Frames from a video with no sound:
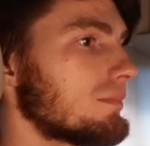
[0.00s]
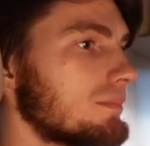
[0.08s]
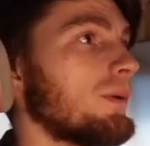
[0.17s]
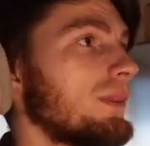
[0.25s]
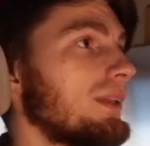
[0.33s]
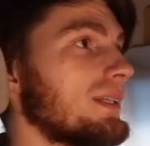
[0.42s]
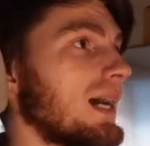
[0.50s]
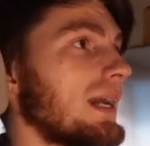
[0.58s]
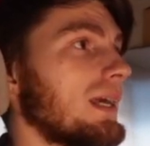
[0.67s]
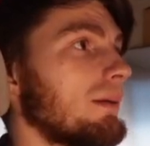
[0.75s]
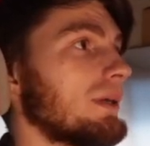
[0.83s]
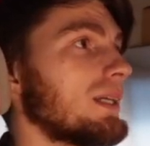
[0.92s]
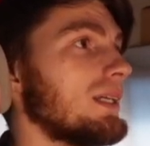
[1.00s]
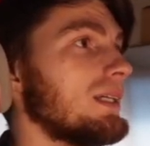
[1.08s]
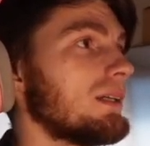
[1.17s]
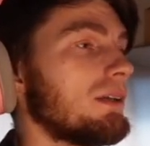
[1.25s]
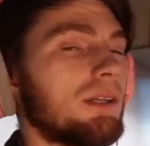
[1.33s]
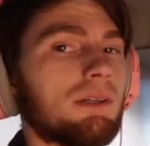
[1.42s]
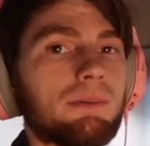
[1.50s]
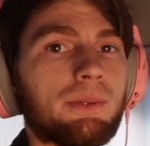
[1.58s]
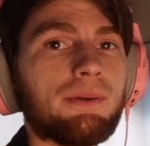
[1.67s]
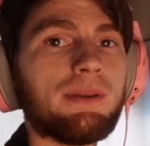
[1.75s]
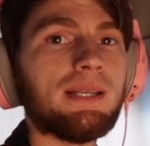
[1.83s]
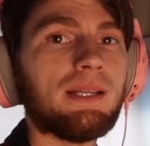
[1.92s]
With the dynamic EQ,
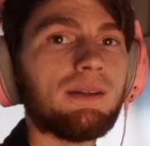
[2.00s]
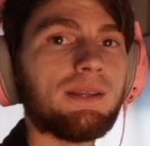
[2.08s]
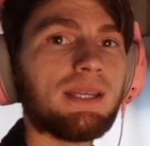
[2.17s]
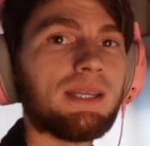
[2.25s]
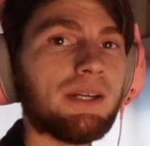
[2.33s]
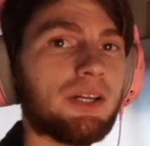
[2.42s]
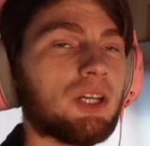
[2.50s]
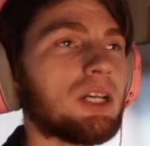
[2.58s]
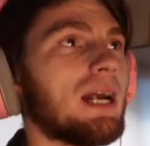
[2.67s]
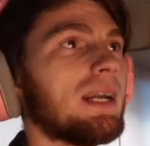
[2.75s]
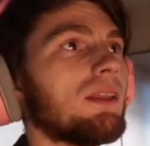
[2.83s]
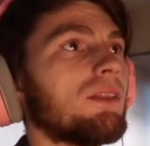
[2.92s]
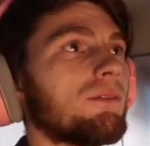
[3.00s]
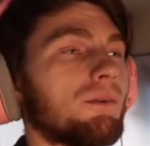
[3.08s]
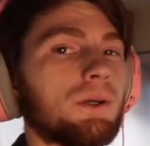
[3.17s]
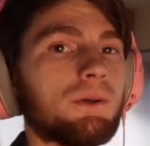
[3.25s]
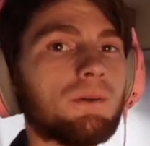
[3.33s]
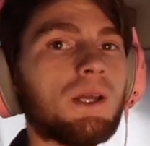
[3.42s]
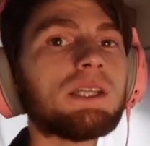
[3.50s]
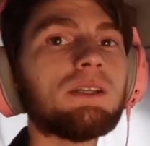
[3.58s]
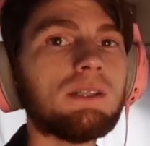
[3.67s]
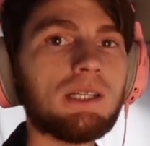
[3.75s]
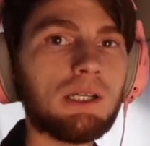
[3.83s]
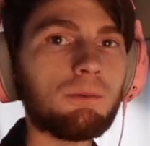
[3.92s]
you can hear the kick shining through like
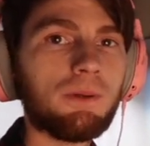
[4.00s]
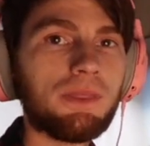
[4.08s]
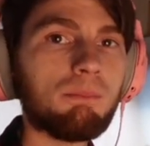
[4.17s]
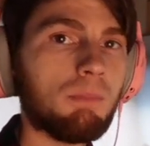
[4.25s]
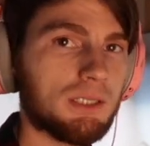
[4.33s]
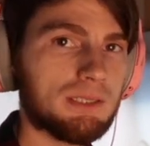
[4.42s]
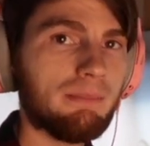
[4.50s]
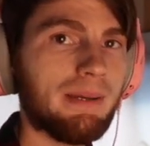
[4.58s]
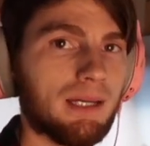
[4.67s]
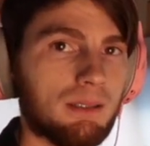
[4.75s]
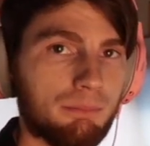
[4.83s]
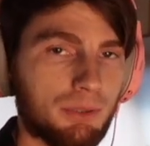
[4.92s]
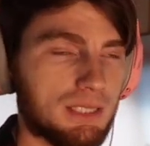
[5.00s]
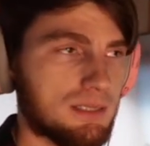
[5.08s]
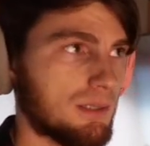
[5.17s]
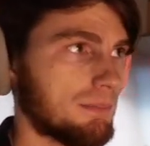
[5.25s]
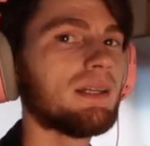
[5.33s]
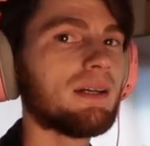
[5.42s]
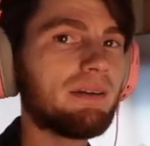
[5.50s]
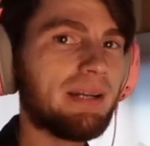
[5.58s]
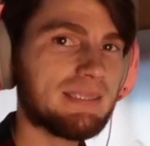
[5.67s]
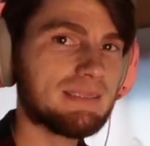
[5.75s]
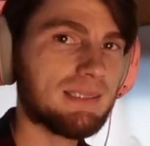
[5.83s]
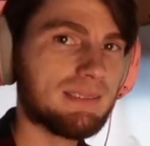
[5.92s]
you did with the multi-band compressor. In our
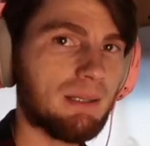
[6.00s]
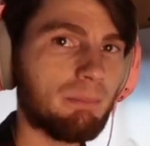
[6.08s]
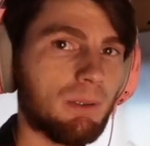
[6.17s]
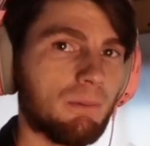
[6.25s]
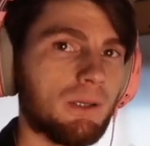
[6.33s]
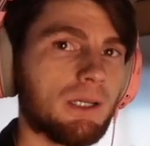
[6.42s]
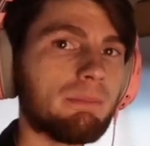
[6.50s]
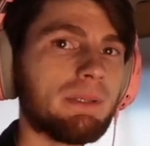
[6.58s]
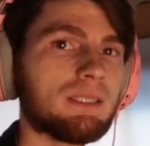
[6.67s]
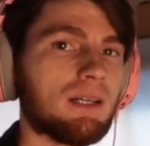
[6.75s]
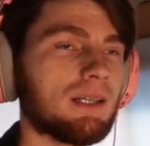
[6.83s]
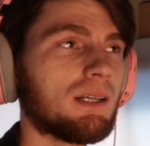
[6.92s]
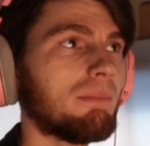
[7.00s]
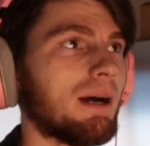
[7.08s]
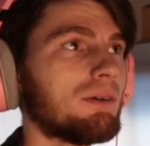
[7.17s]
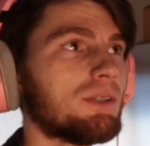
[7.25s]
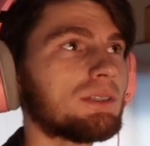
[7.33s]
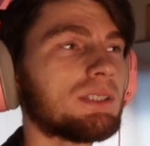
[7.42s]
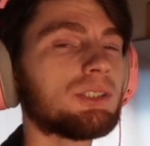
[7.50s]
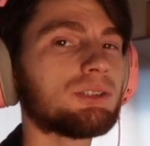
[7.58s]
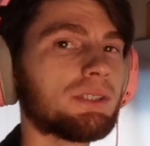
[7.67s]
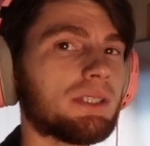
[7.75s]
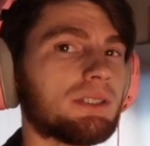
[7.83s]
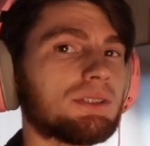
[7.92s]
next example, we're going to be talking about using
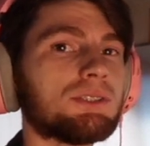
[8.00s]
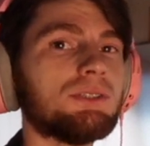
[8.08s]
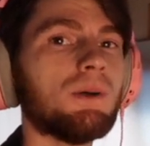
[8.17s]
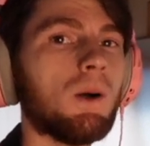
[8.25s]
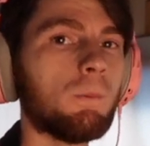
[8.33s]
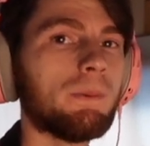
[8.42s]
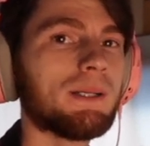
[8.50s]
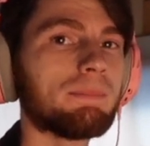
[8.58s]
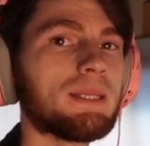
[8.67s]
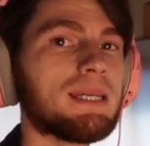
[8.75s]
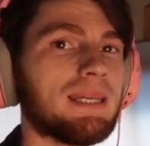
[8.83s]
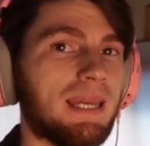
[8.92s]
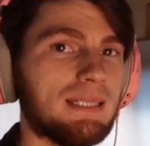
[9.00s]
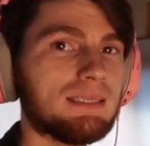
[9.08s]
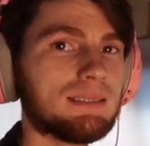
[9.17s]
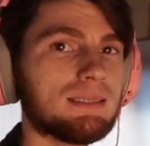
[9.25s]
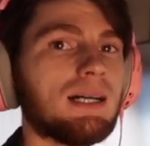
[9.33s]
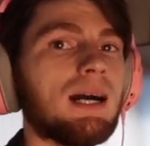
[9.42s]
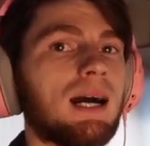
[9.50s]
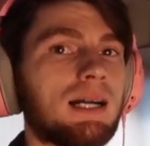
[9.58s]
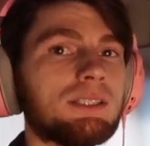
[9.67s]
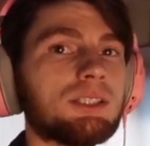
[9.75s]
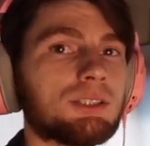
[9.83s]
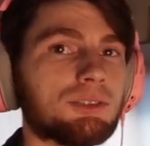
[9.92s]
triggers to open up the gates
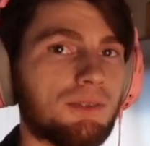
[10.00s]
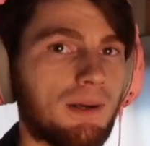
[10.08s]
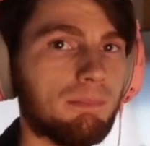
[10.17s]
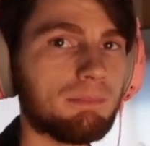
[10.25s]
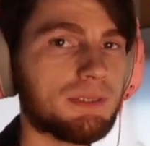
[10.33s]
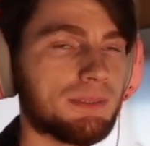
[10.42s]
on your drums.